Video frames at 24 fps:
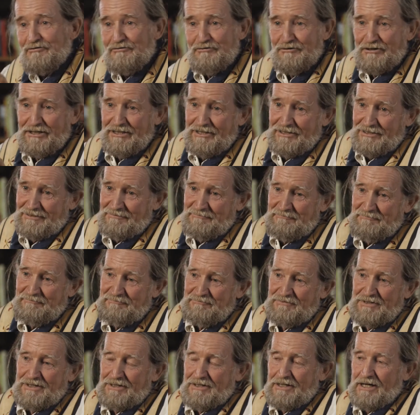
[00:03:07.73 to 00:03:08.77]
forget,
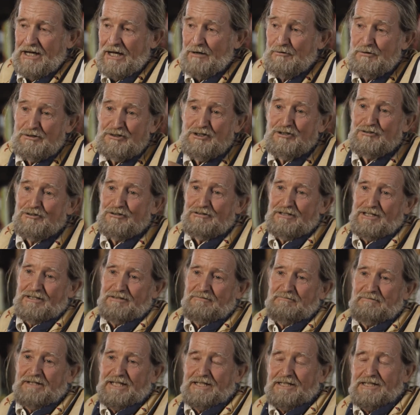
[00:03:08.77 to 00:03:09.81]
I went to learn how to
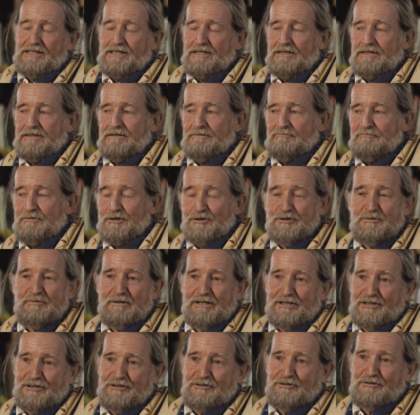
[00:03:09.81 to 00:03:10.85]
make uh, birch
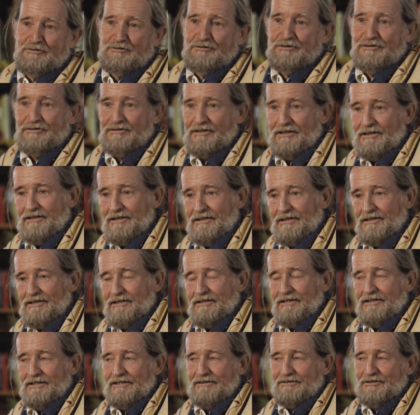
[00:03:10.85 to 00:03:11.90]
bark canoes.
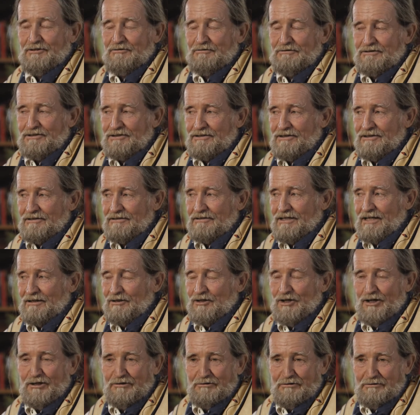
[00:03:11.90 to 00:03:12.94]
And there was an
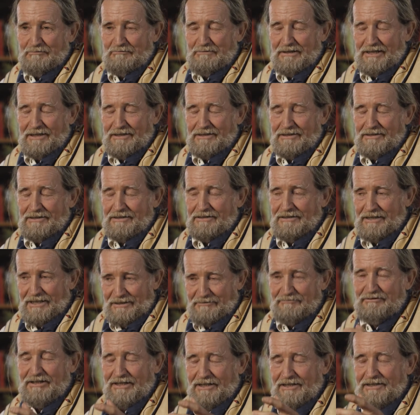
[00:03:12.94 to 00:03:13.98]
Algonquin man,
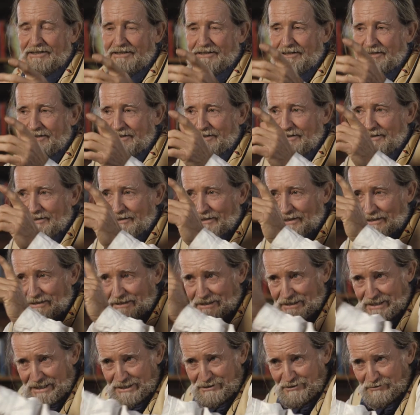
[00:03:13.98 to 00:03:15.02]
native guy, at
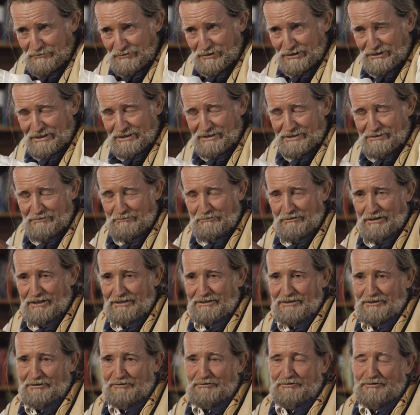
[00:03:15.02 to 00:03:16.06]
the end of the lake where I
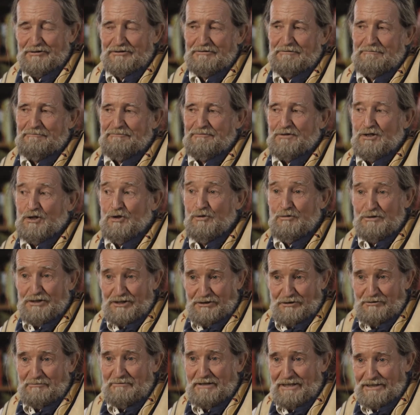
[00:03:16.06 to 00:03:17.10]
lived, who was
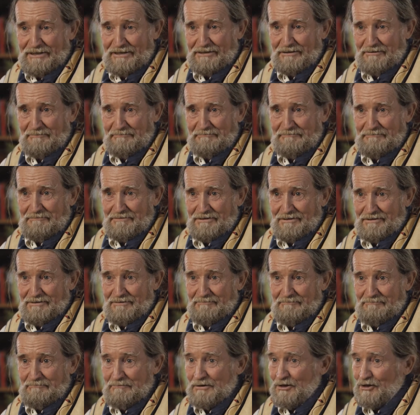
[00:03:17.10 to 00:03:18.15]
still making them.
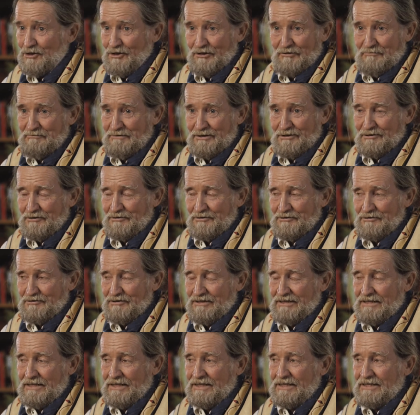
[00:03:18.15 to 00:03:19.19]
Miracle of miracles.
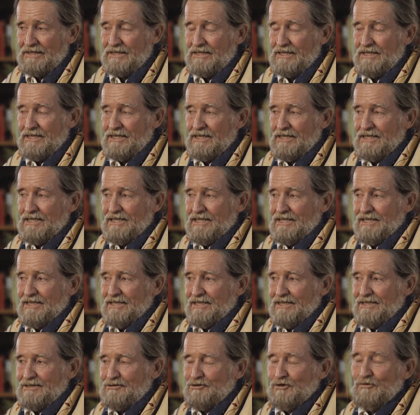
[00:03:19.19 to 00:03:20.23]
And
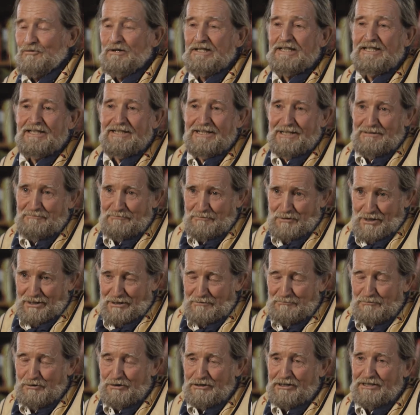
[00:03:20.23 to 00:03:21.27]
so one day I'm,
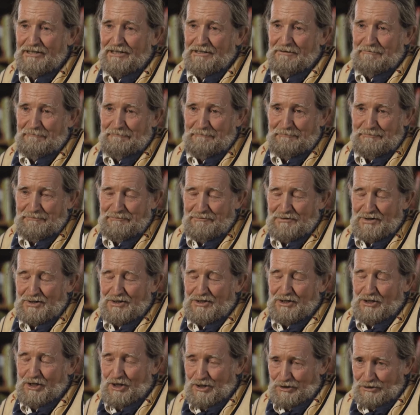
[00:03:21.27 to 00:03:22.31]
I'm working
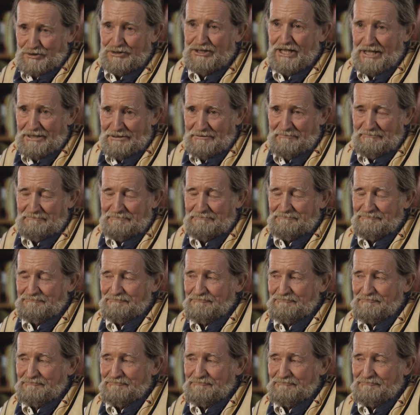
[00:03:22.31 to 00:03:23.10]
alongside him,